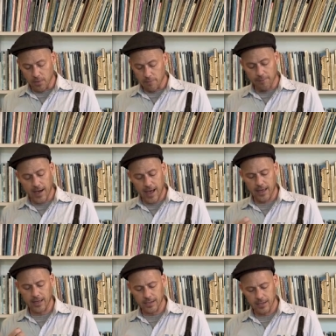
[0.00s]
the
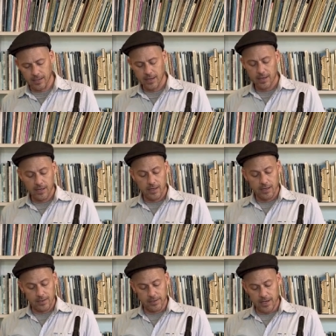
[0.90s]
fight.
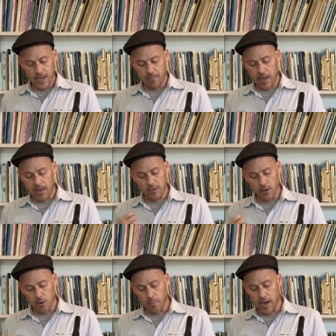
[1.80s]
Dead men
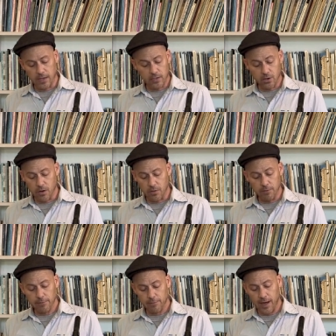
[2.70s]
don't buy, join
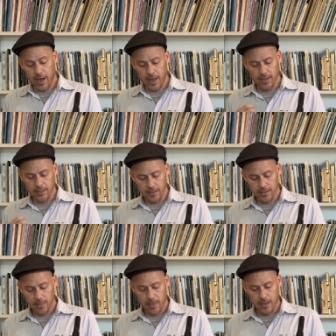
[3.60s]
the fight.
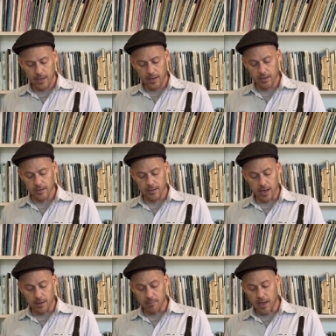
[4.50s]

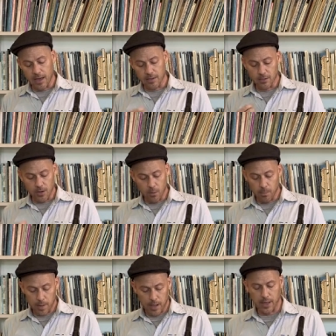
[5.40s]
Dead men
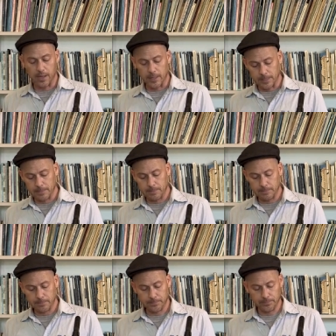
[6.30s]
don't buy.
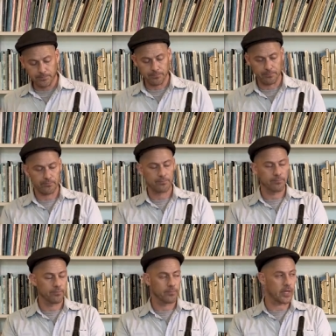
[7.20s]

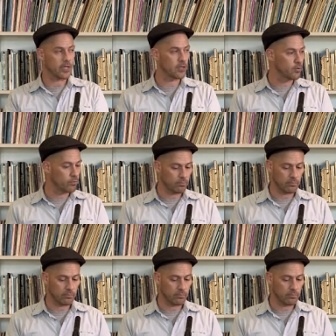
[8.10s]
Thank you.